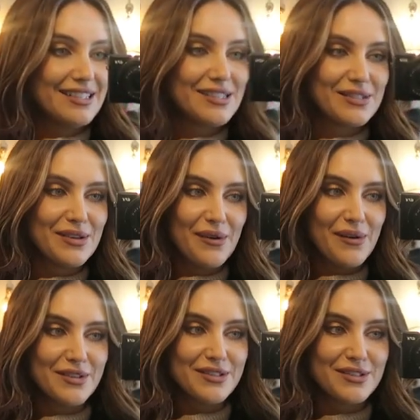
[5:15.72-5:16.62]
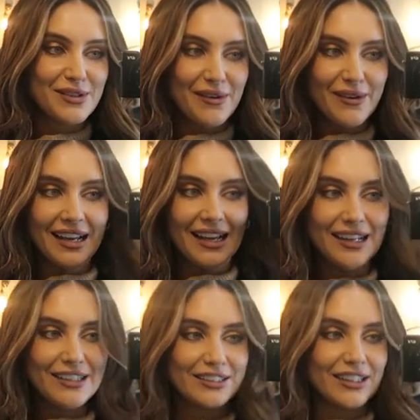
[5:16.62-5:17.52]
It's so
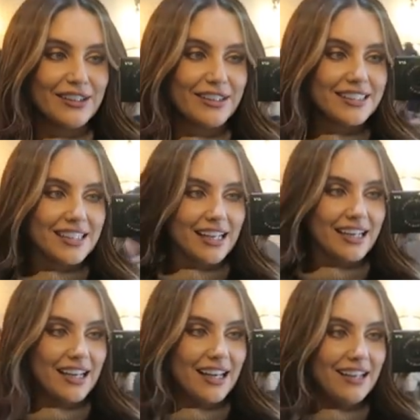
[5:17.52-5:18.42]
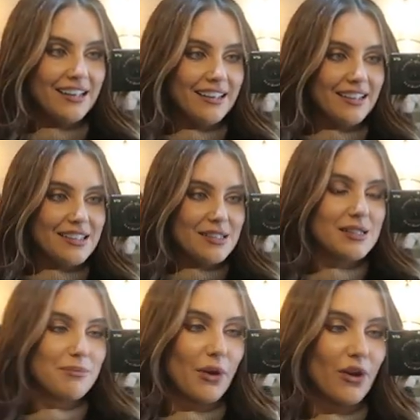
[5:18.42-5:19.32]
gosh, like look at the colour.
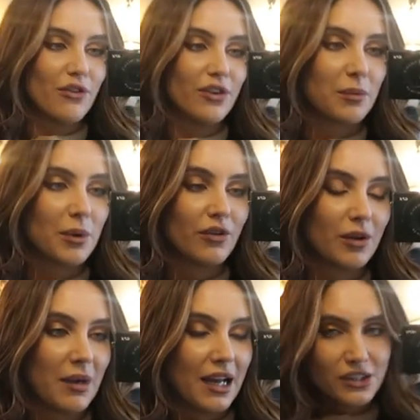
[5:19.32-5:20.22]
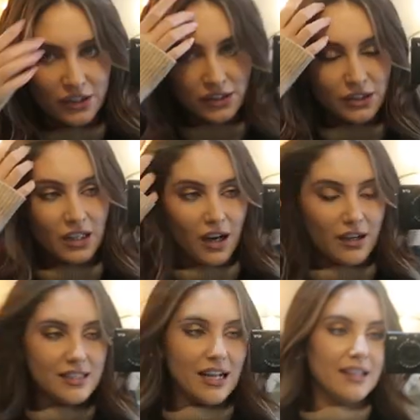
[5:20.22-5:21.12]
Perfect, perfect match.
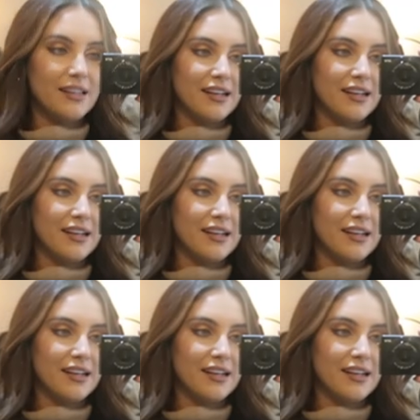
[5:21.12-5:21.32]
Can't tell that